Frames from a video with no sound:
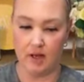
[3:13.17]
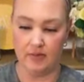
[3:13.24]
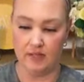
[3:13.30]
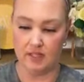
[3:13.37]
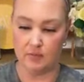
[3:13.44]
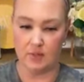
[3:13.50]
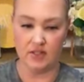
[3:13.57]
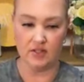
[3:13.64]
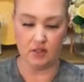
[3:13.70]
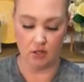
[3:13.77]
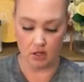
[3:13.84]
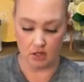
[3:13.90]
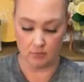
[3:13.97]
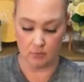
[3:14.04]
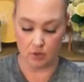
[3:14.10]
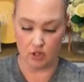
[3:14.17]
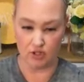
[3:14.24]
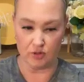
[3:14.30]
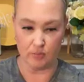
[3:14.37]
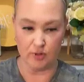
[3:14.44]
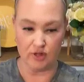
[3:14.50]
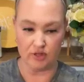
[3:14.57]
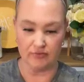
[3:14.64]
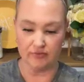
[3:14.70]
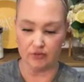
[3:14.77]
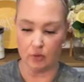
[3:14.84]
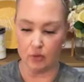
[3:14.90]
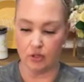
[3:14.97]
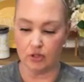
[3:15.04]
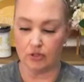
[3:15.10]
on this piece of cardboard to put the
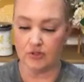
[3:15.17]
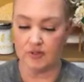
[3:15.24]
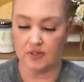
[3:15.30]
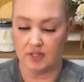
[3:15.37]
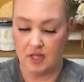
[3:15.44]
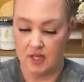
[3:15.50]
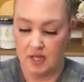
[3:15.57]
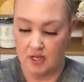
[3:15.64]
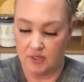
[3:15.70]
florals